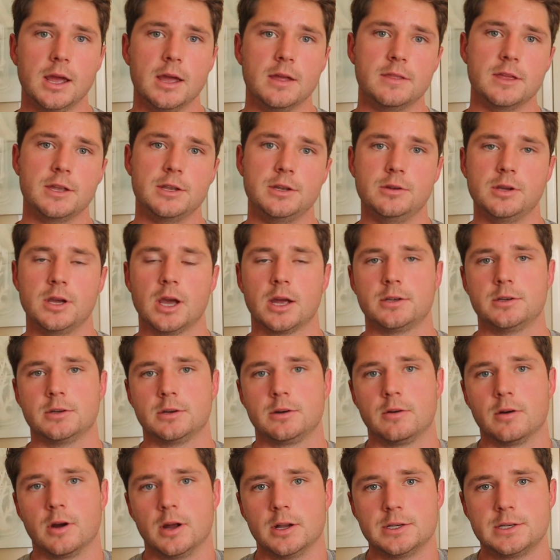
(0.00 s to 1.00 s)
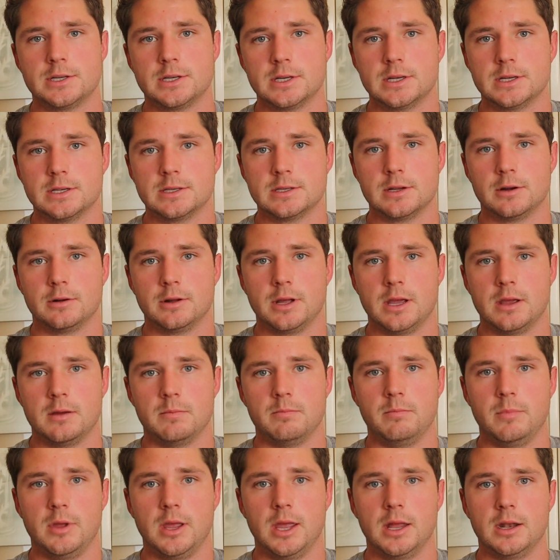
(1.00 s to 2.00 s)
Then you got your crunches, it'll
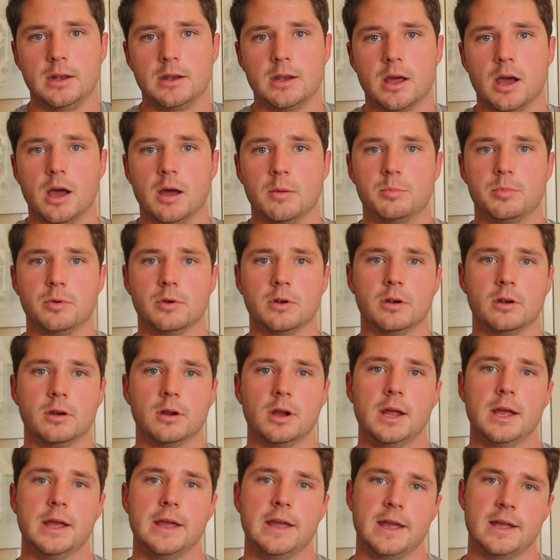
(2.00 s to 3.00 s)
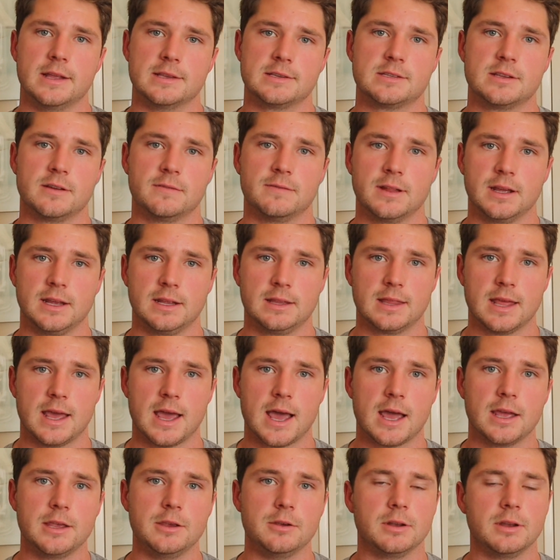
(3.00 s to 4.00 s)
hit mid and upper and stuff like
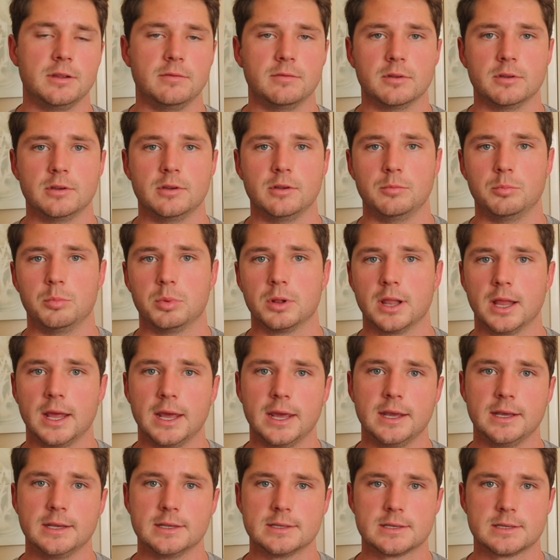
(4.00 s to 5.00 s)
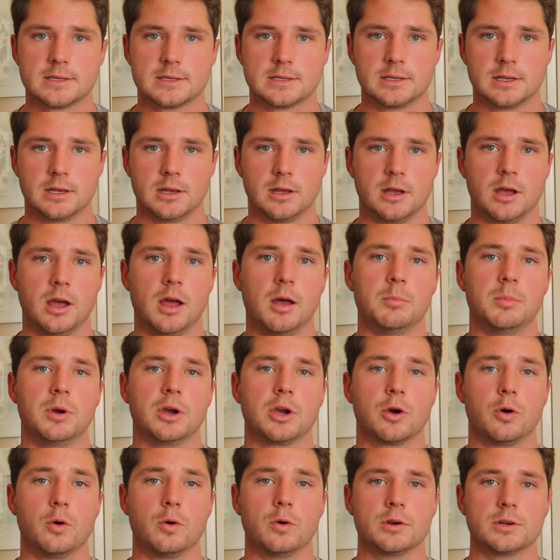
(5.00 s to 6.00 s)
that. You can even do planks, but
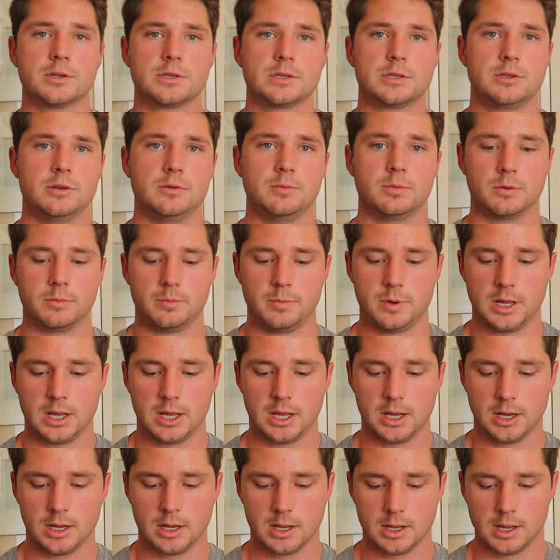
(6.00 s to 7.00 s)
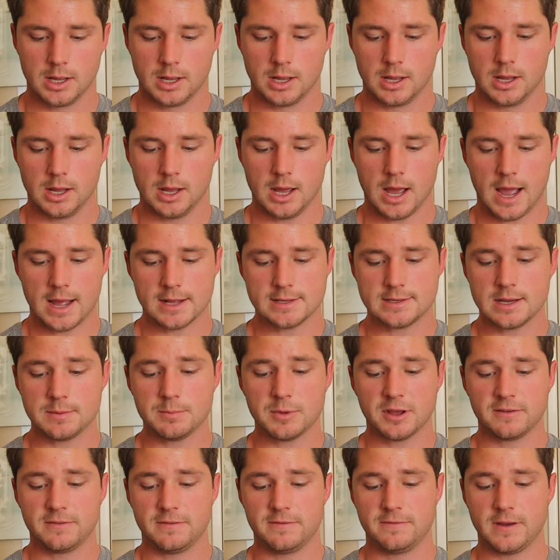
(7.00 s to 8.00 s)
core is super big. I'd say
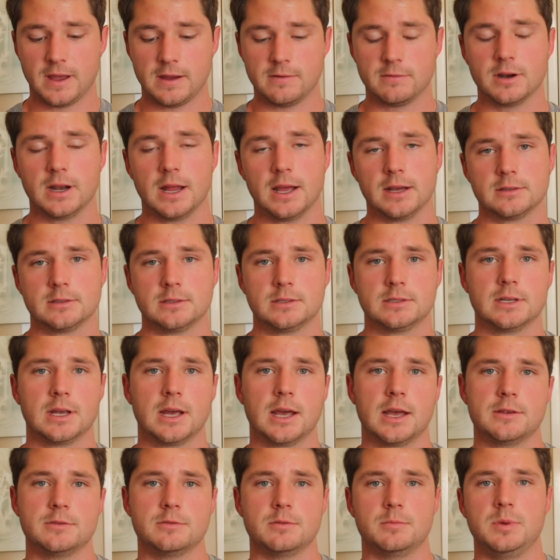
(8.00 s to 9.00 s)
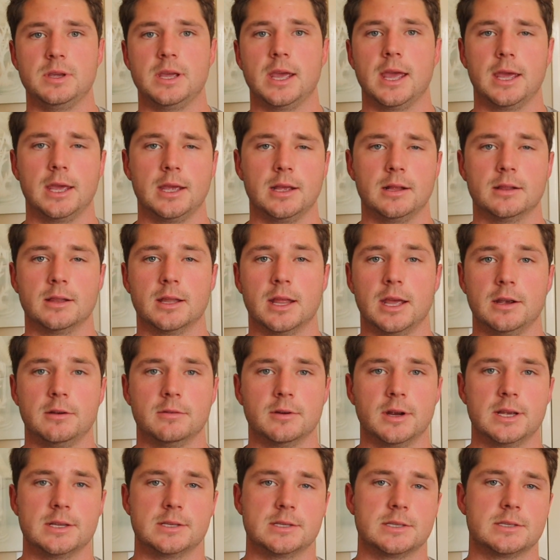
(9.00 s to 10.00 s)
my favorite exercise would be hanging leg
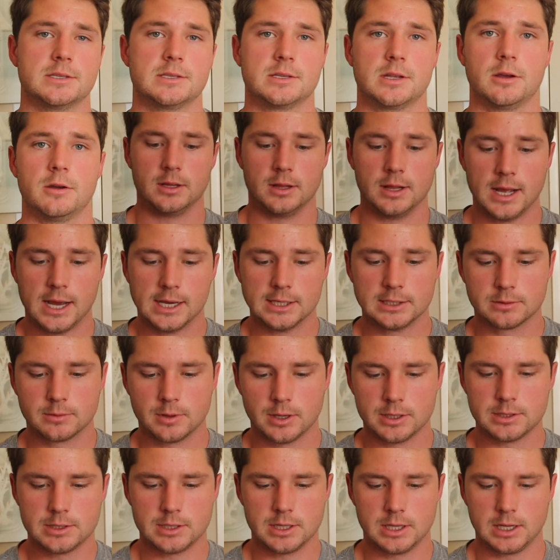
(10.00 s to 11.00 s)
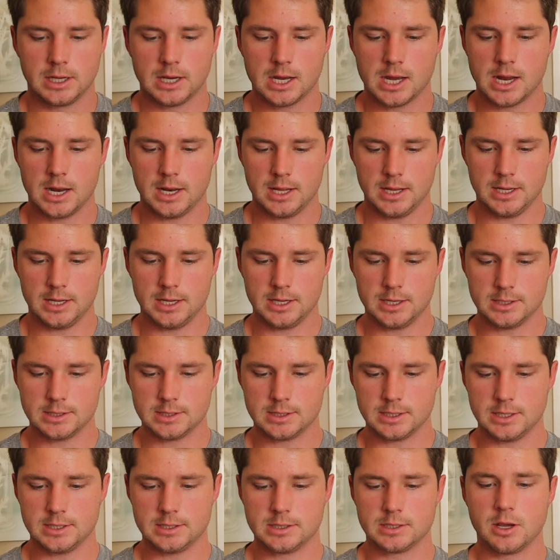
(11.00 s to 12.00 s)
raises though. The last question I got
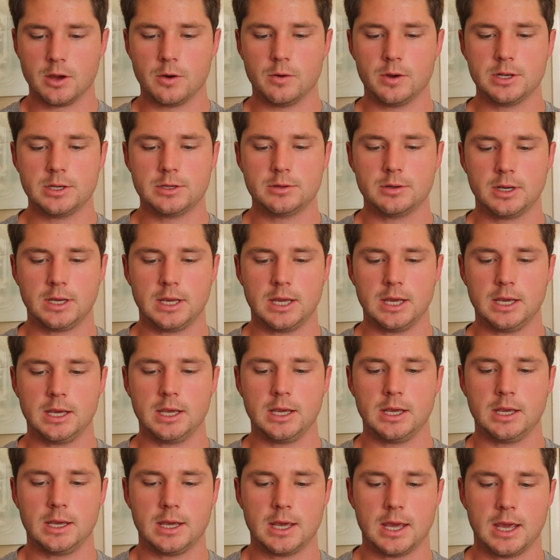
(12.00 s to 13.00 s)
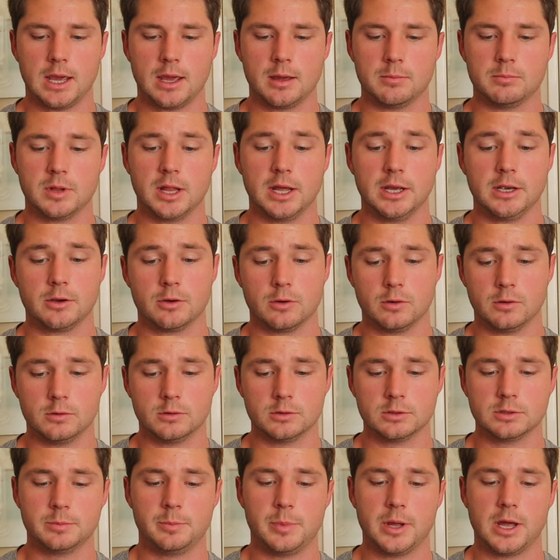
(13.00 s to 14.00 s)
is going to a kicking camp like
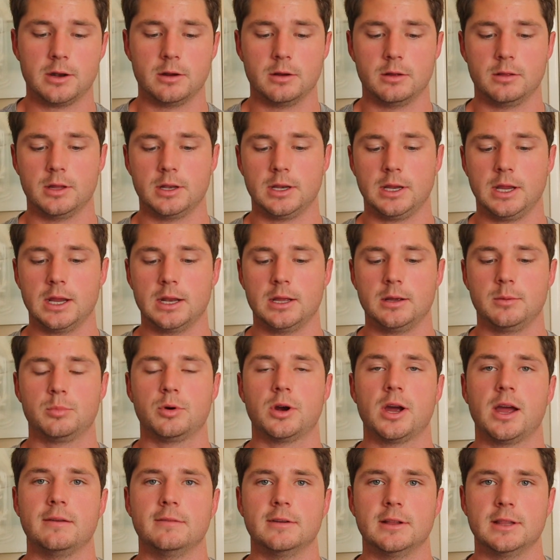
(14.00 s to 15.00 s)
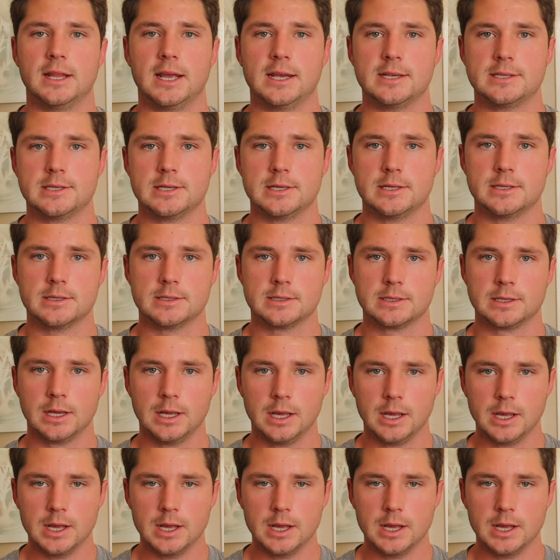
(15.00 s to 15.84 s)
Kohl's better than getting private lessons?